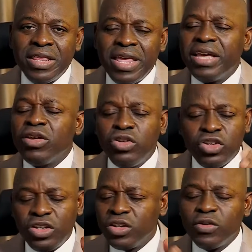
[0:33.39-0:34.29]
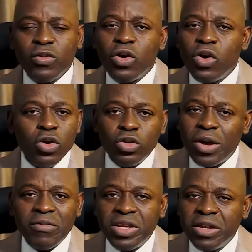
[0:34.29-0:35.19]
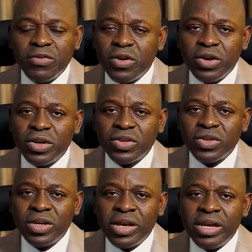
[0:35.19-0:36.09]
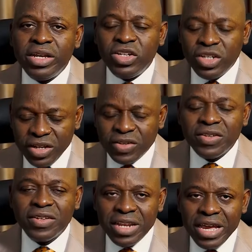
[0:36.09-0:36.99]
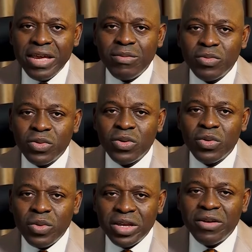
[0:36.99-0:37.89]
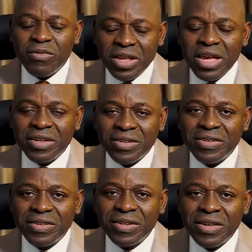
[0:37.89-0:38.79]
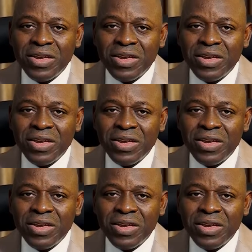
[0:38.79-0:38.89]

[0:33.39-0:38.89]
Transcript: Thank you, Jesus, for all you have done for us. In Jesus' name, we give thanks.